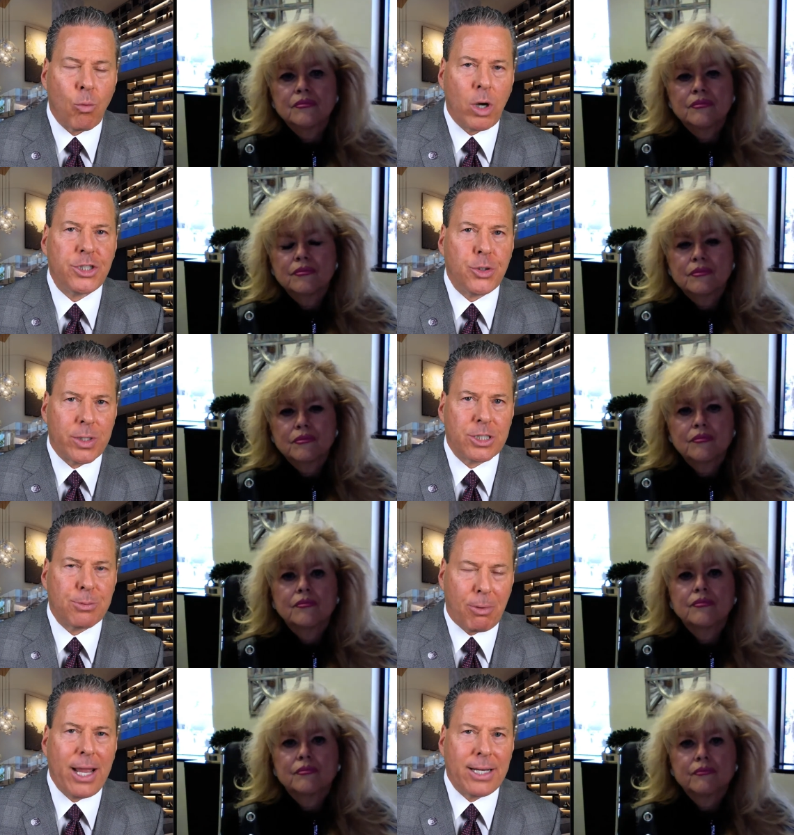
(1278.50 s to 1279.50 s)
Speaker 1: once you
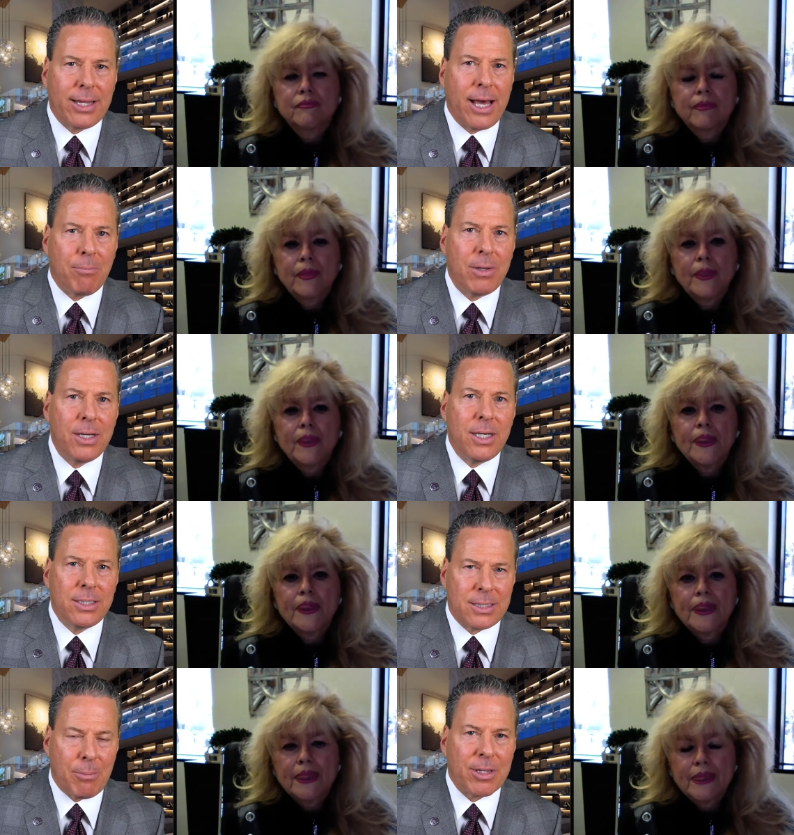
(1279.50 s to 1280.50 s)
explain to them
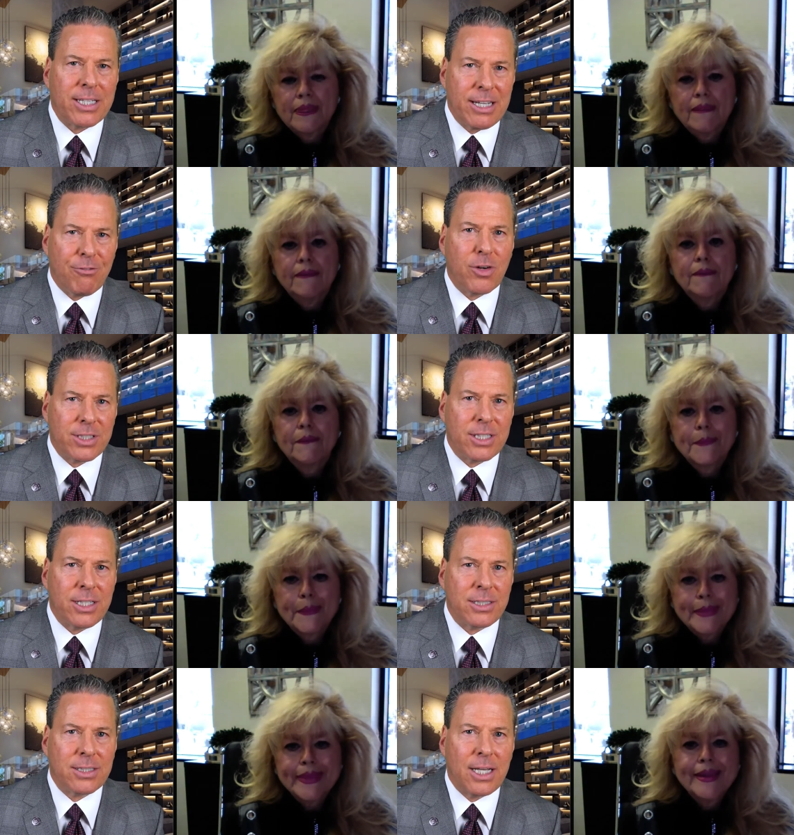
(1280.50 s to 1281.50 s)
some of the
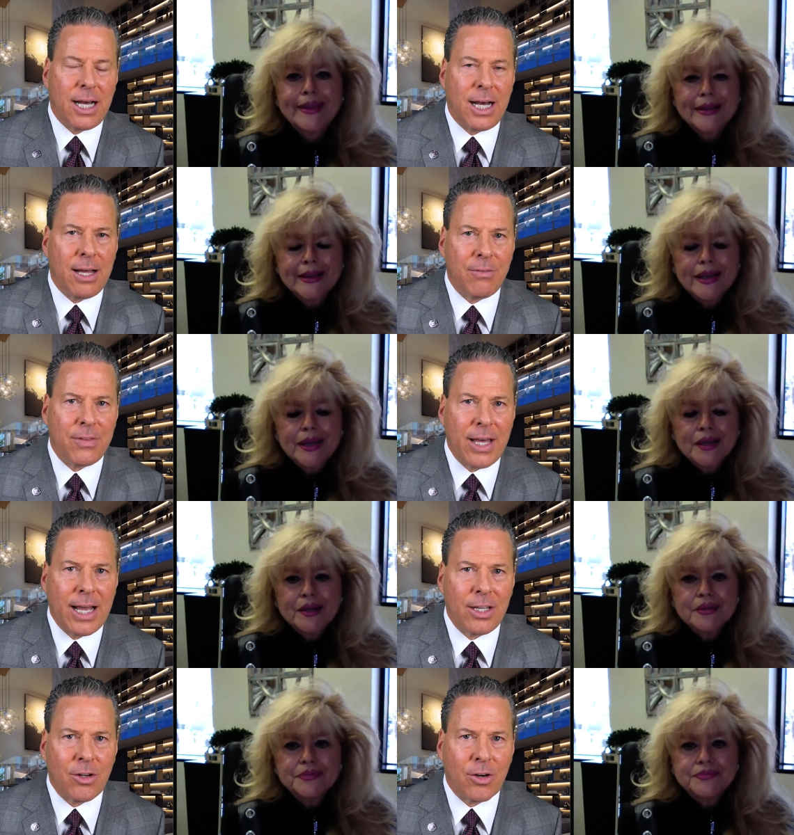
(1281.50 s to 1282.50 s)
differences uh,
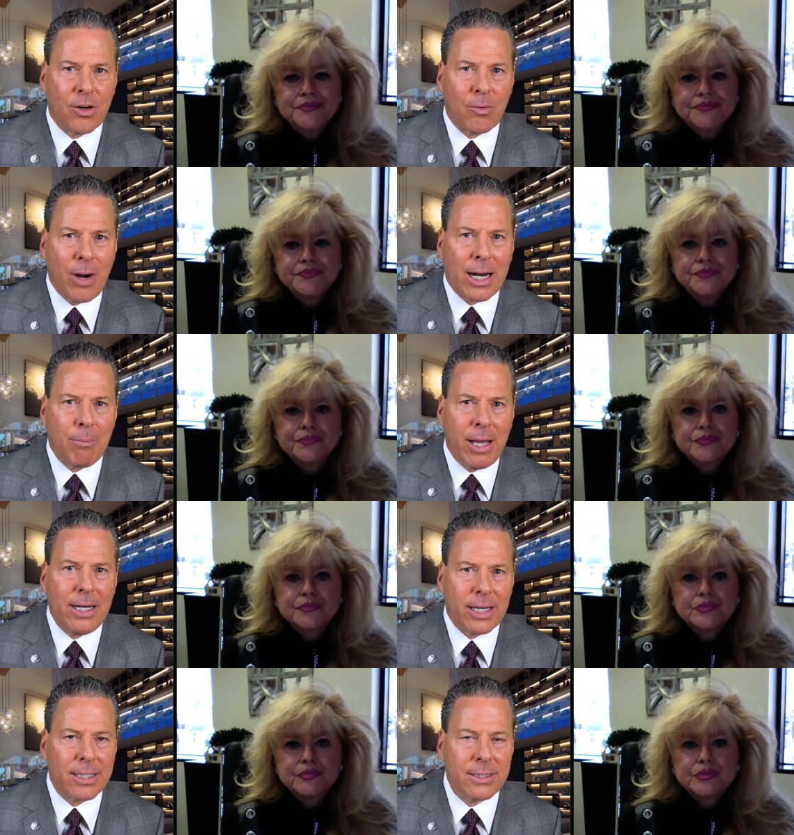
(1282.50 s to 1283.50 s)
that you're
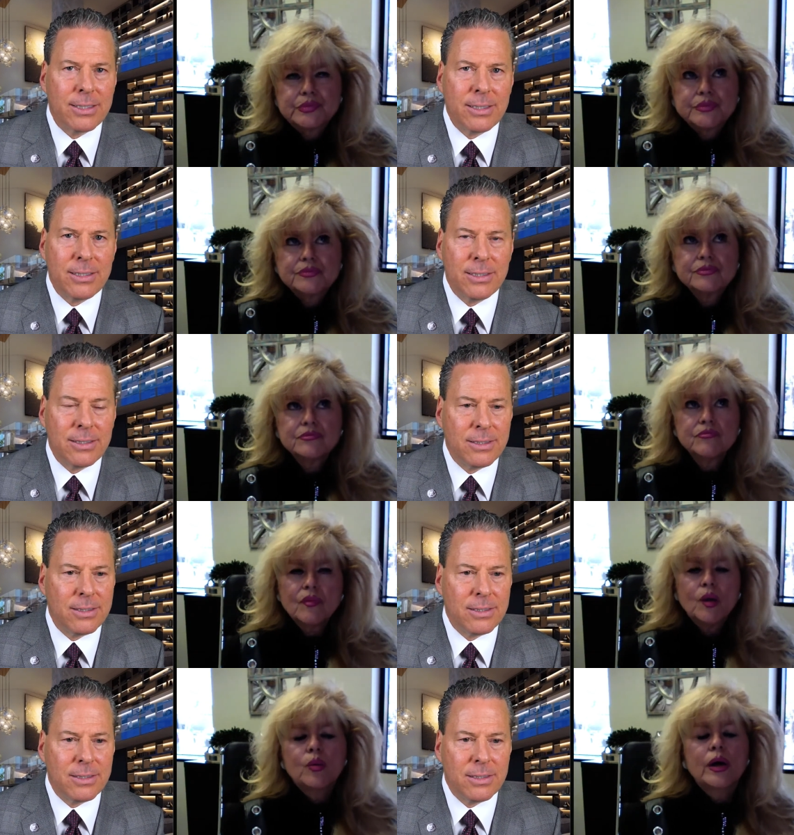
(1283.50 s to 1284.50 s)
recommending.
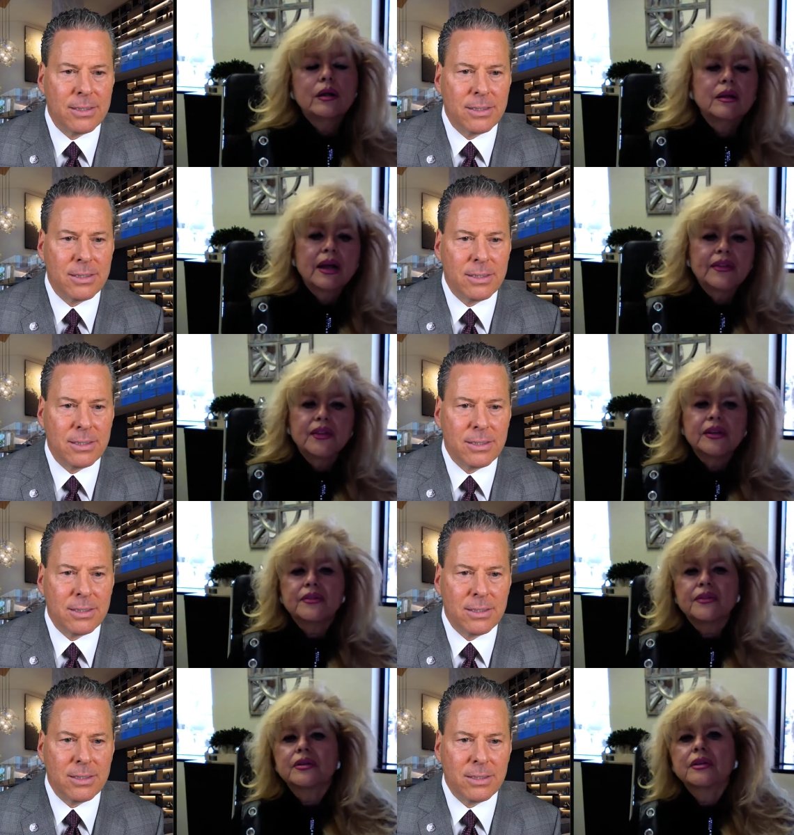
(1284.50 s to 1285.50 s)
Speaker 2: Well, I
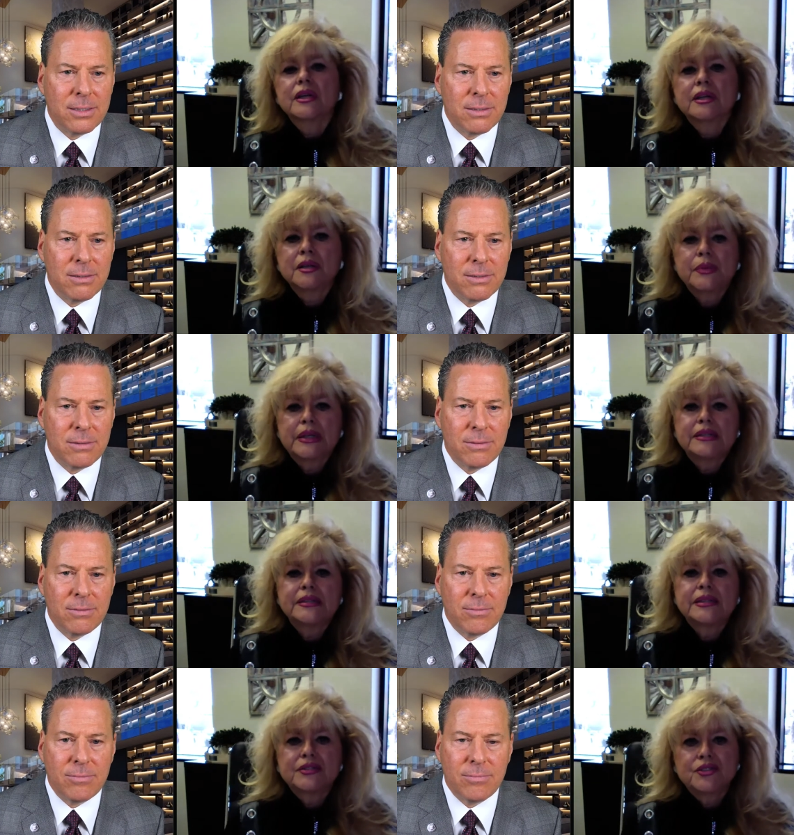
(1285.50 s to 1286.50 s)
think that anybody
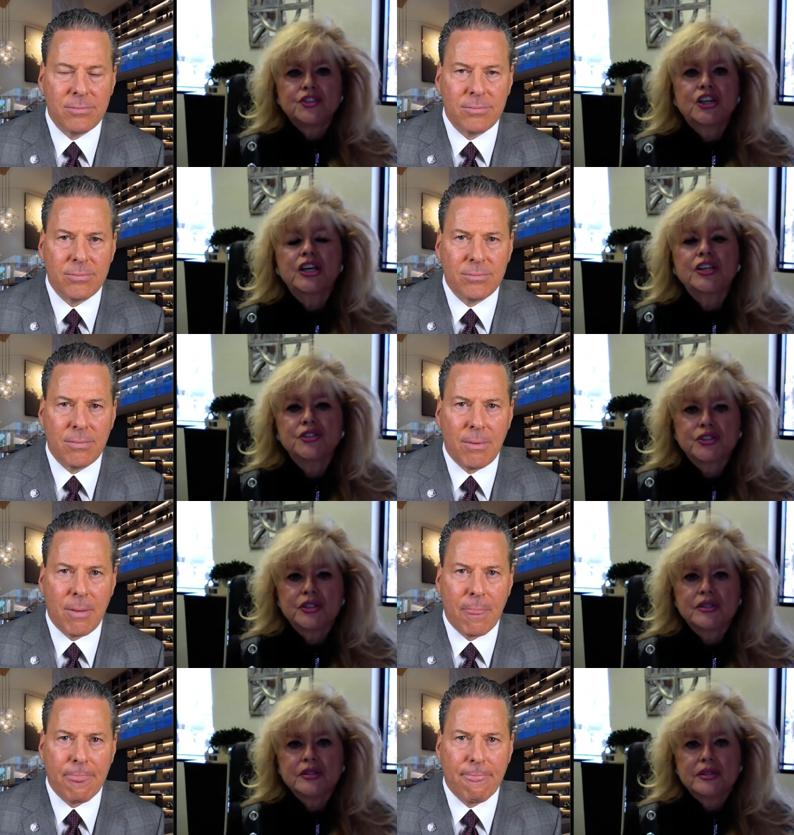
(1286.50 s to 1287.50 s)
sees
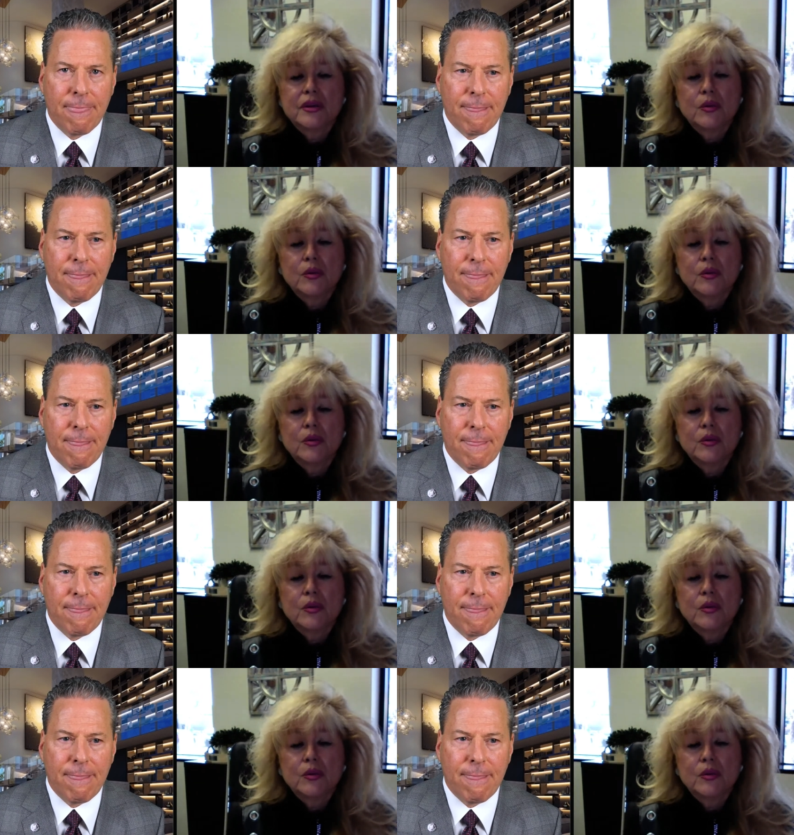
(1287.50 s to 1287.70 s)
changes,